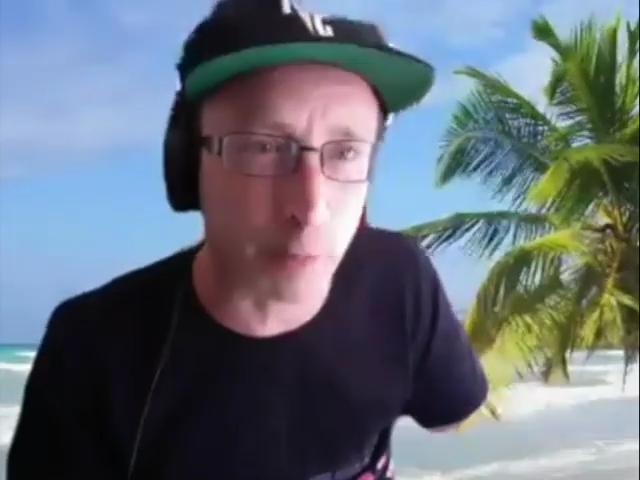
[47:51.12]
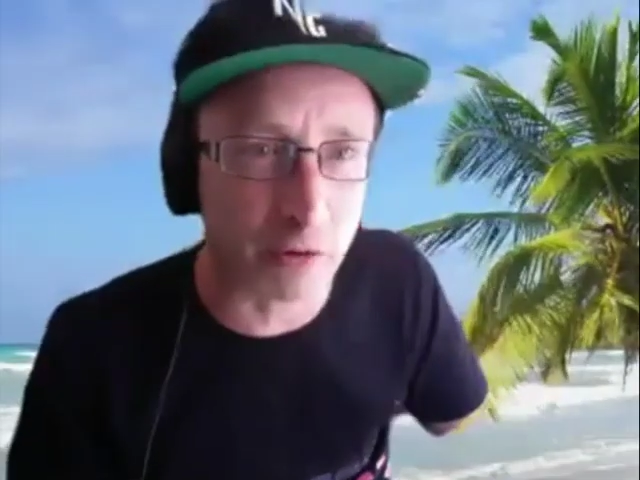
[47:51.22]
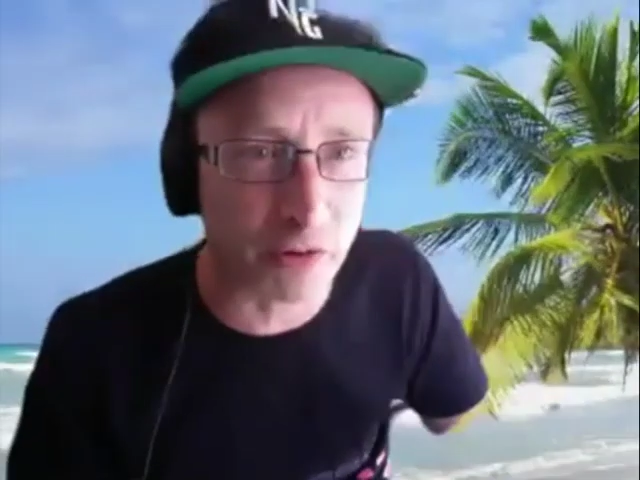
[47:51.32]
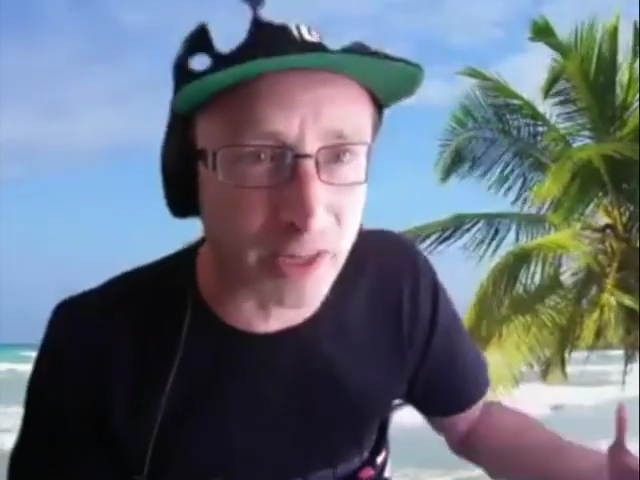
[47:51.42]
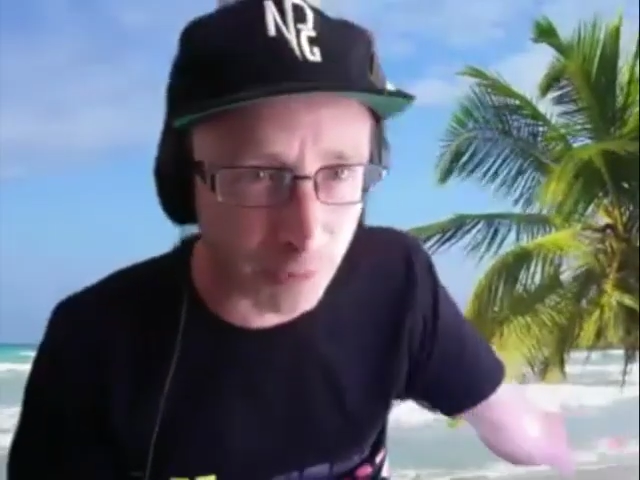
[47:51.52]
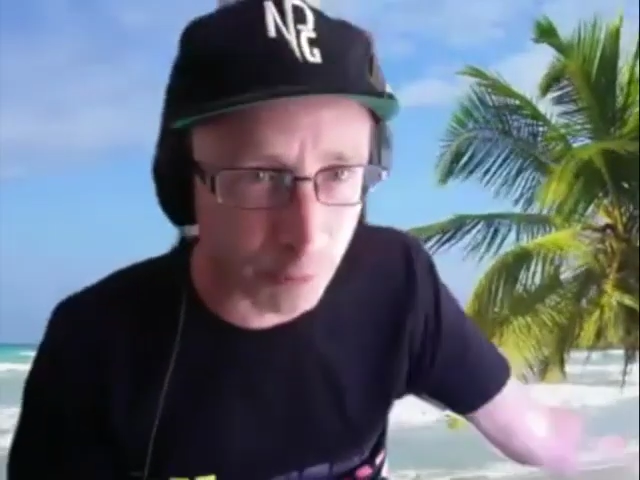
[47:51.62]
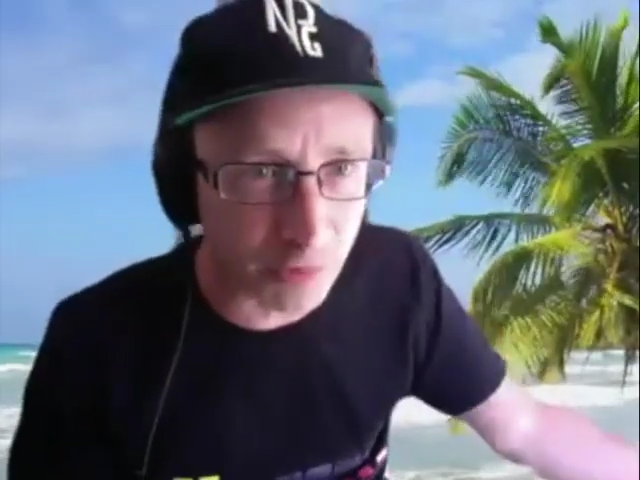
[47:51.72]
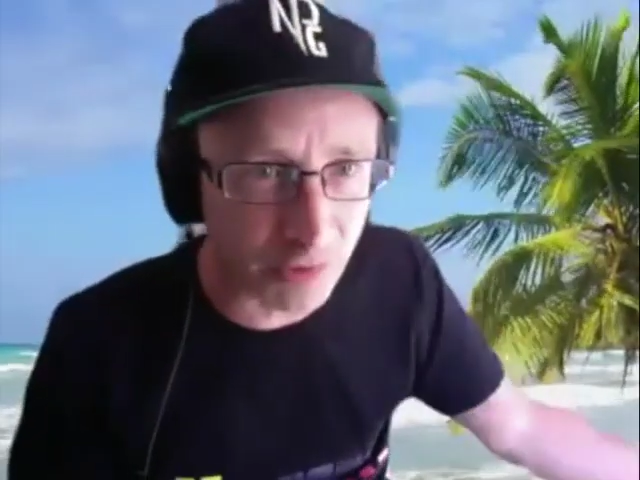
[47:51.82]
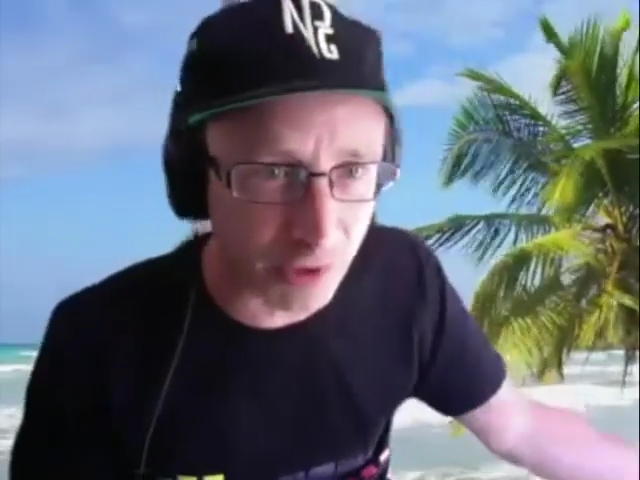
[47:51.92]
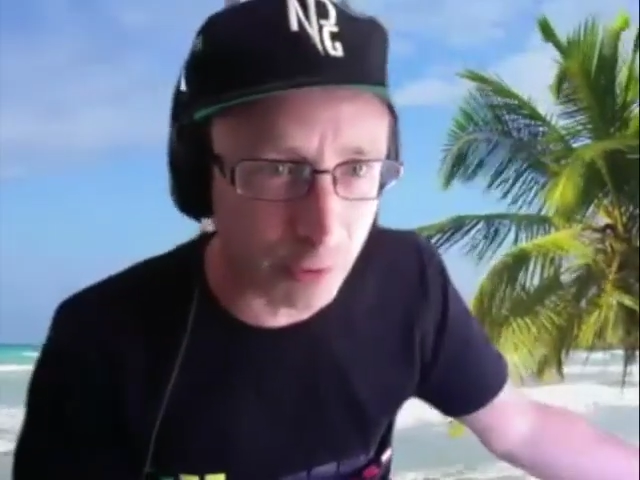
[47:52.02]
which I guess was
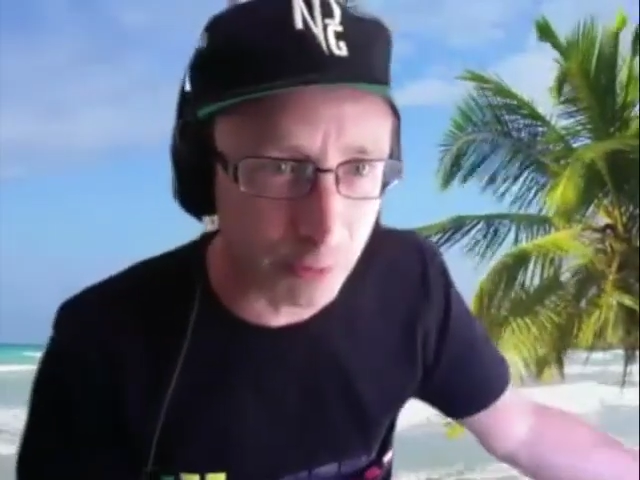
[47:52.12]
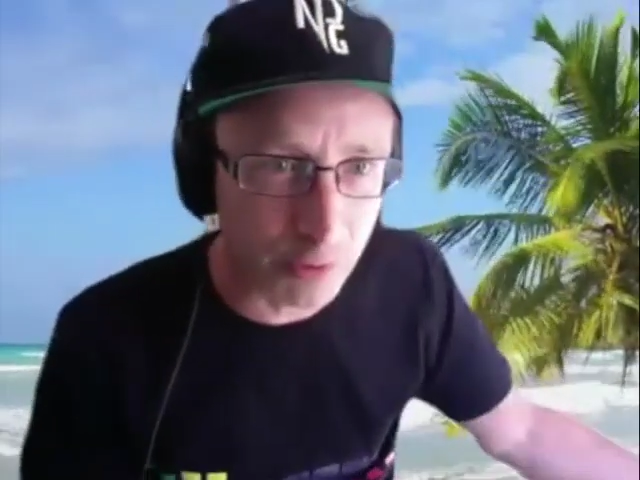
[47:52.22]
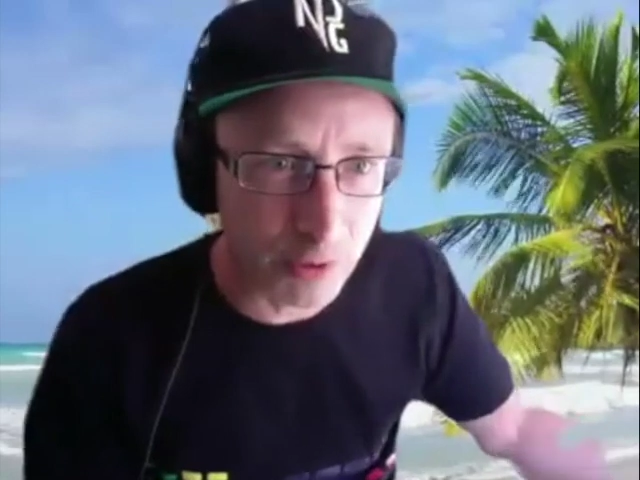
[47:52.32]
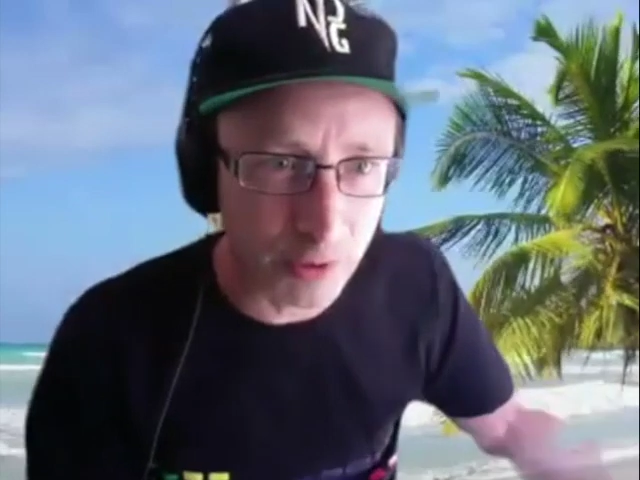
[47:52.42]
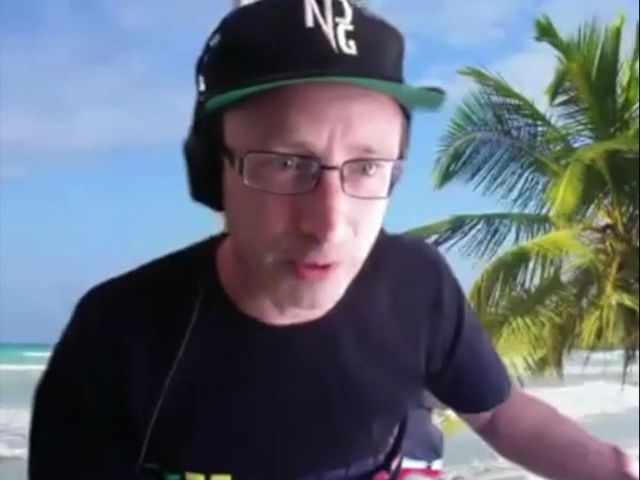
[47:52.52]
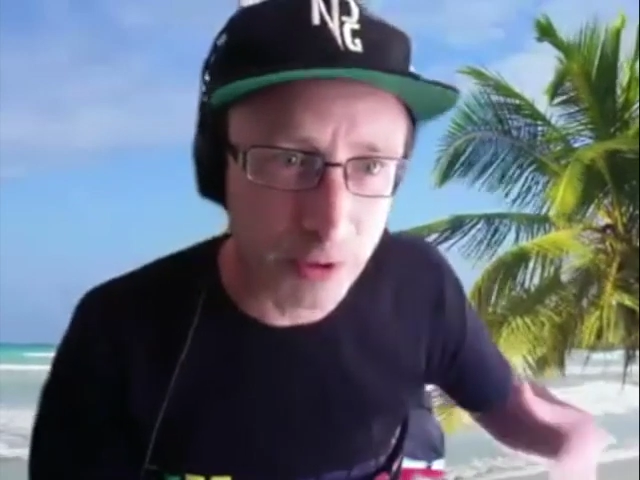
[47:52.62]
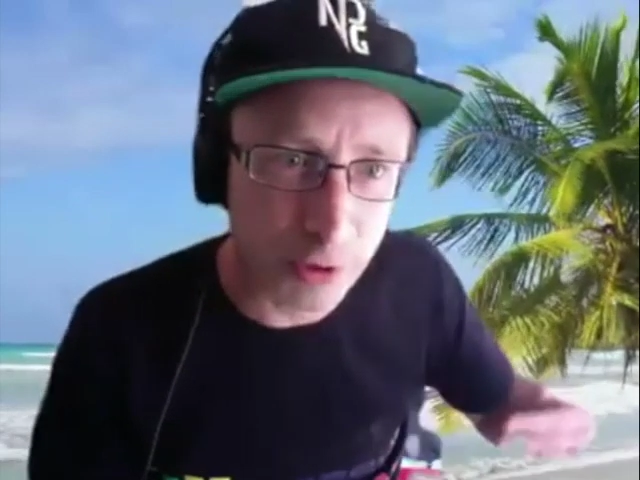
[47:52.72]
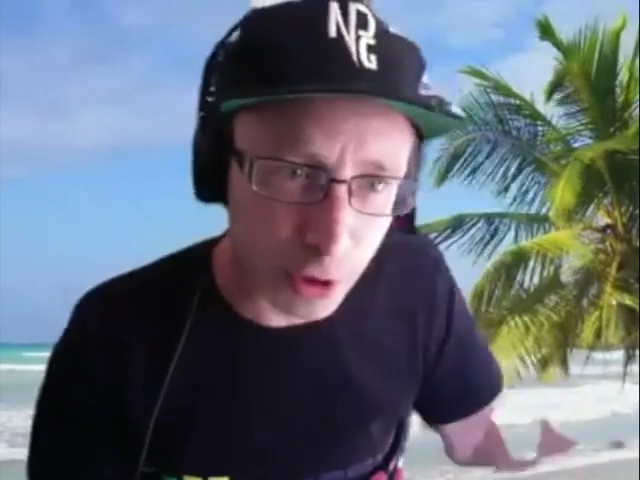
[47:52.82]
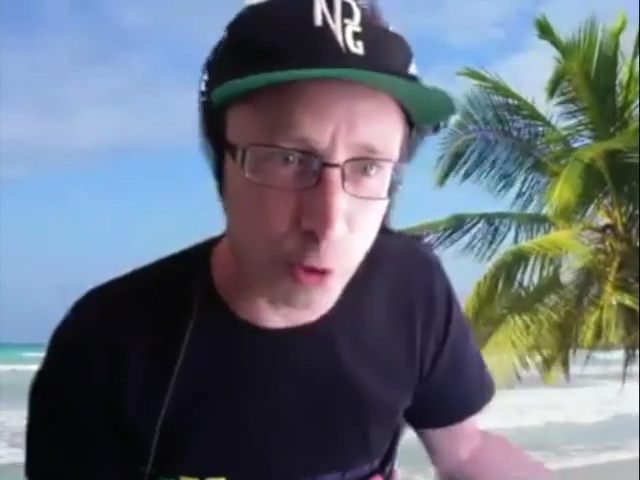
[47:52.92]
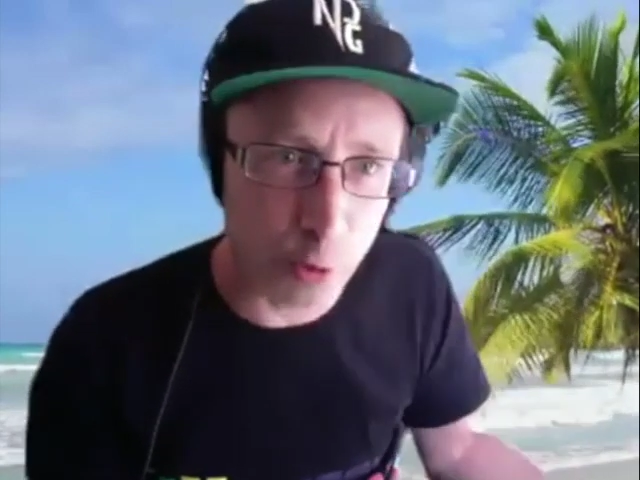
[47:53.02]
still
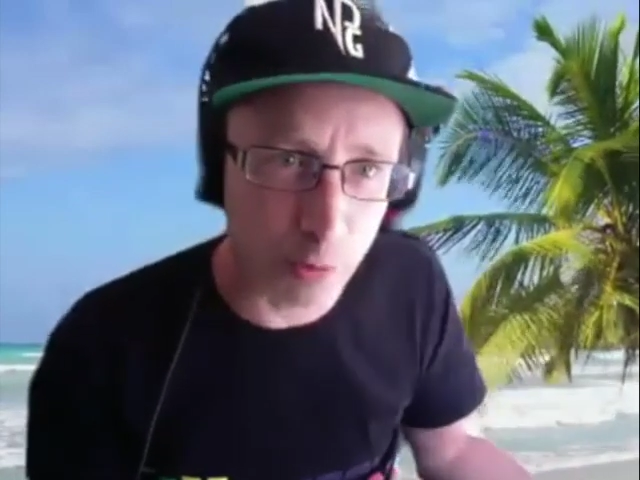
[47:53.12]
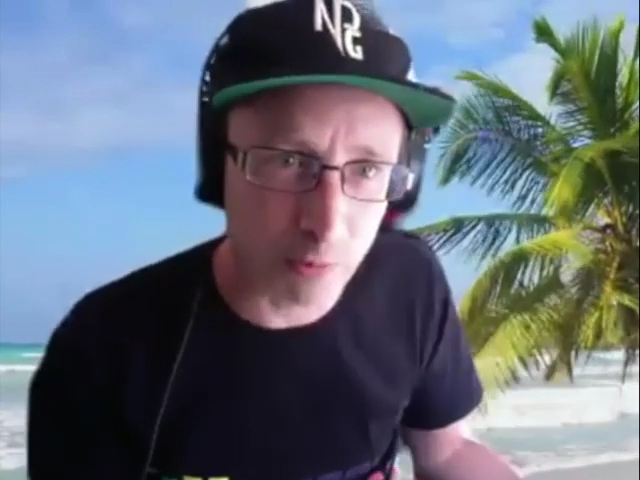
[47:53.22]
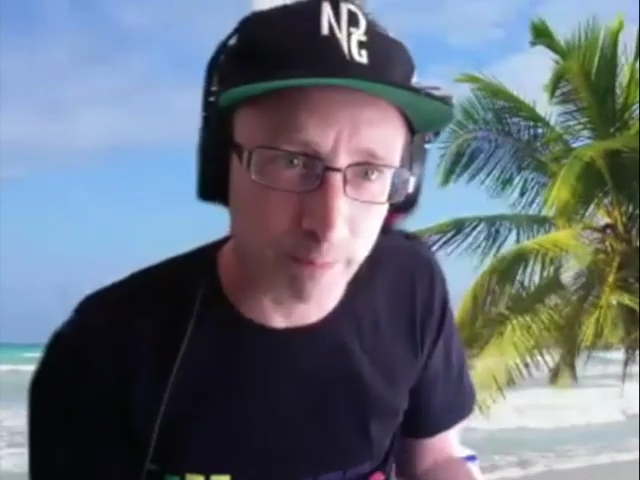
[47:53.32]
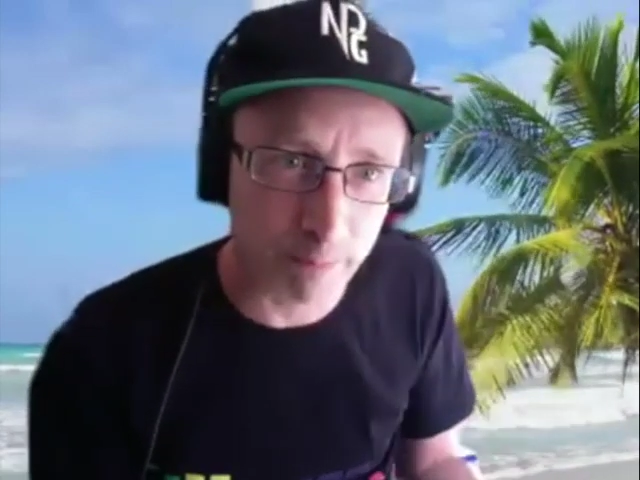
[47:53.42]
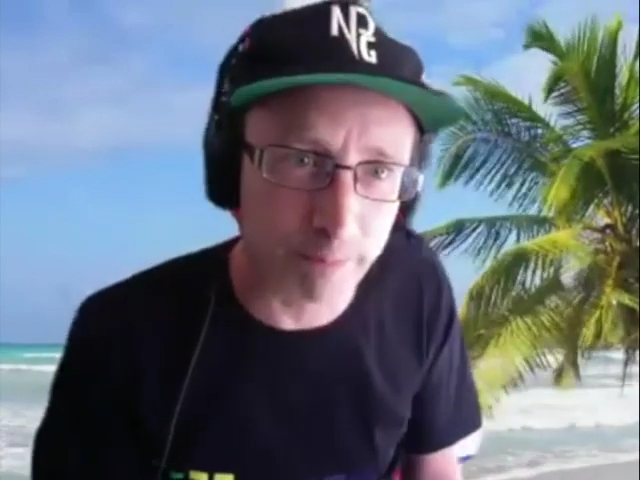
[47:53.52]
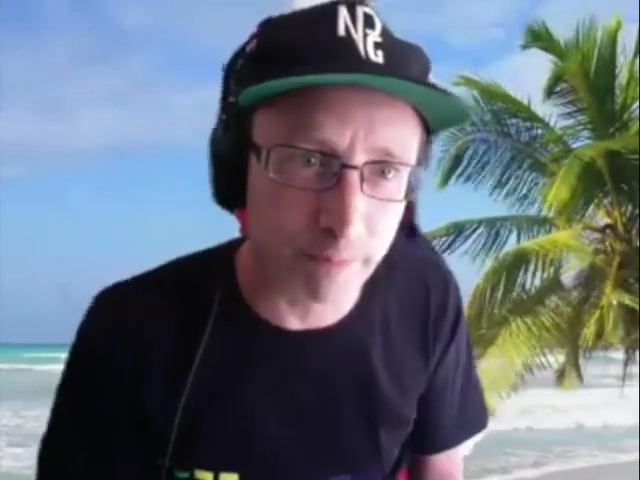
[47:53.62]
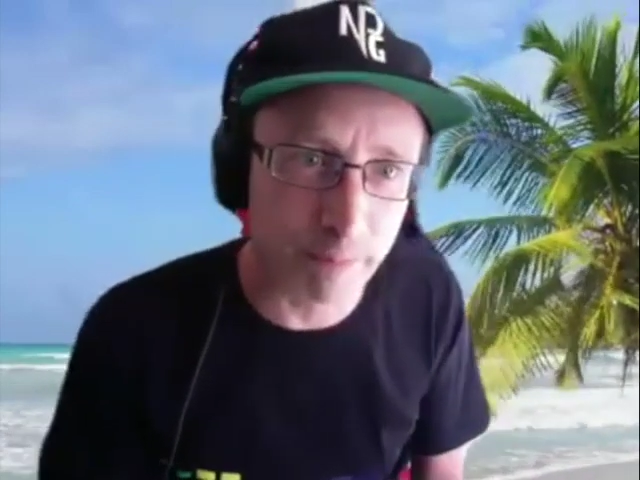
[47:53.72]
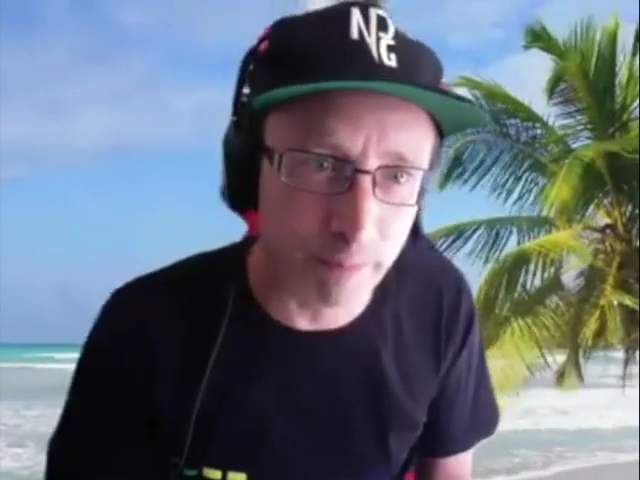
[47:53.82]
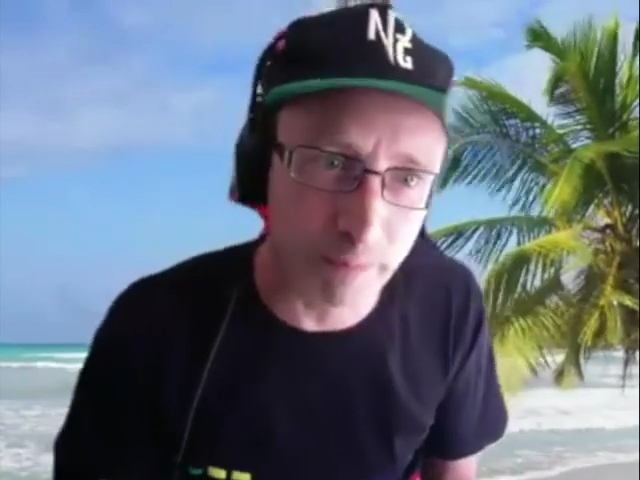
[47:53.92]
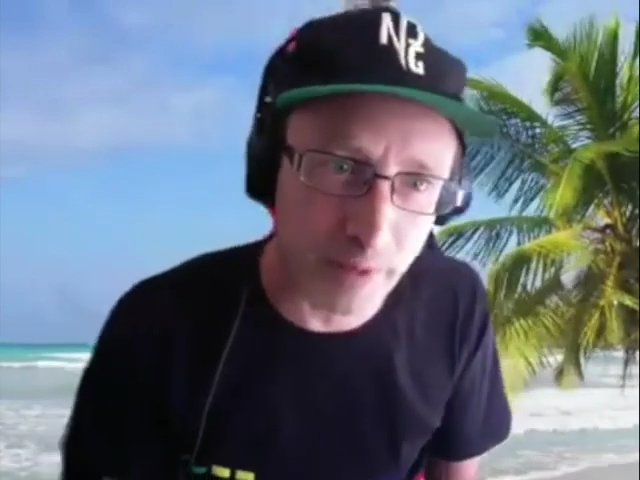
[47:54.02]
new
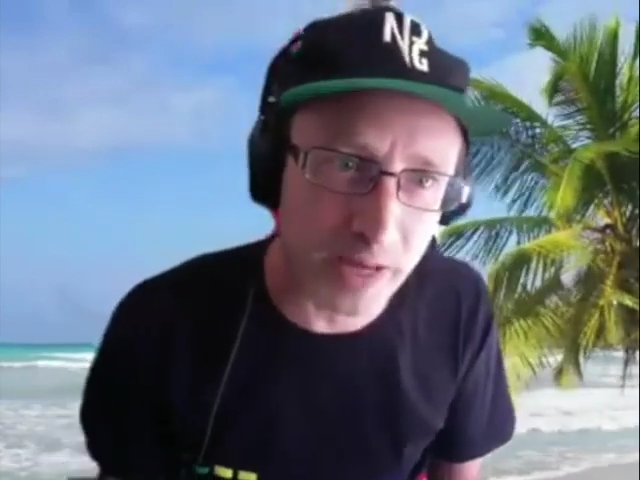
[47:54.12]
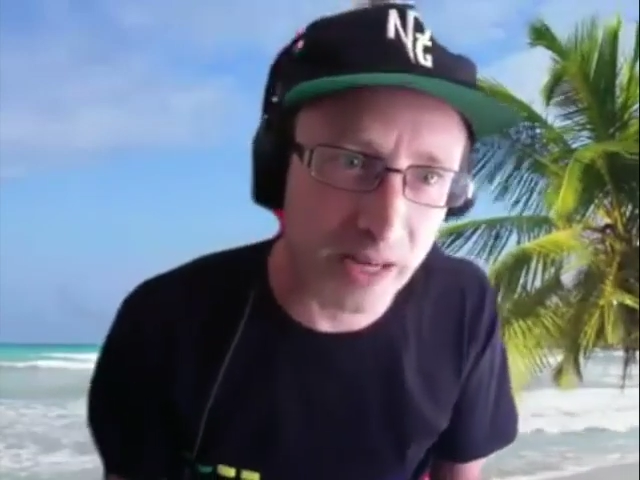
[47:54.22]
in